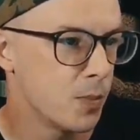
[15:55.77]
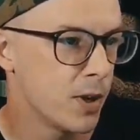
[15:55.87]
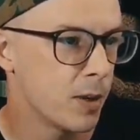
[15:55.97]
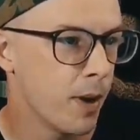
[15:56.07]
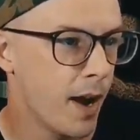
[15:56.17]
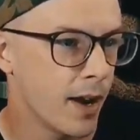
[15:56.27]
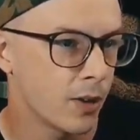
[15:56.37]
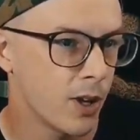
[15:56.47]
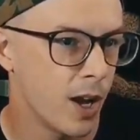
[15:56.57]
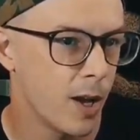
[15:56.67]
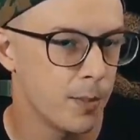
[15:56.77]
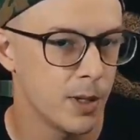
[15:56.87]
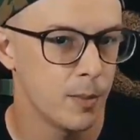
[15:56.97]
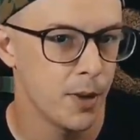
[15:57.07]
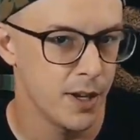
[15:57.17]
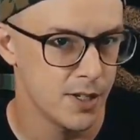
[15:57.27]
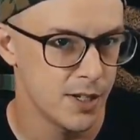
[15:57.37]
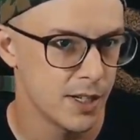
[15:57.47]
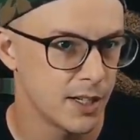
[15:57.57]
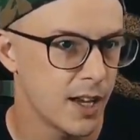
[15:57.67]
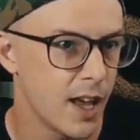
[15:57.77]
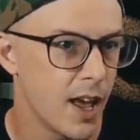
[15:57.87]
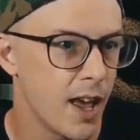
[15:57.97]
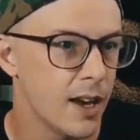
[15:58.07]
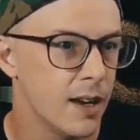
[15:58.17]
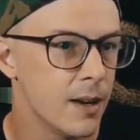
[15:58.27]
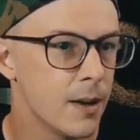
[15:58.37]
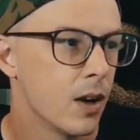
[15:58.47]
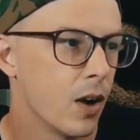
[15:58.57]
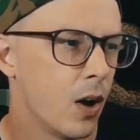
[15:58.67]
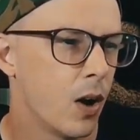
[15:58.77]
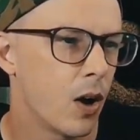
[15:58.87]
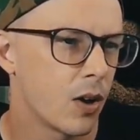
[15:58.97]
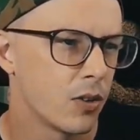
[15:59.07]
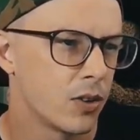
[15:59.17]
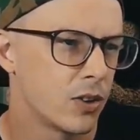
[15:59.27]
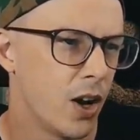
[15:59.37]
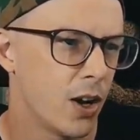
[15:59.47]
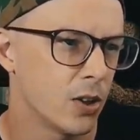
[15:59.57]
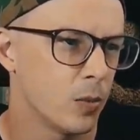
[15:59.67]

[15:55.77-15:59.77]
big battle, copy and pasted again. Ugh. Tunnel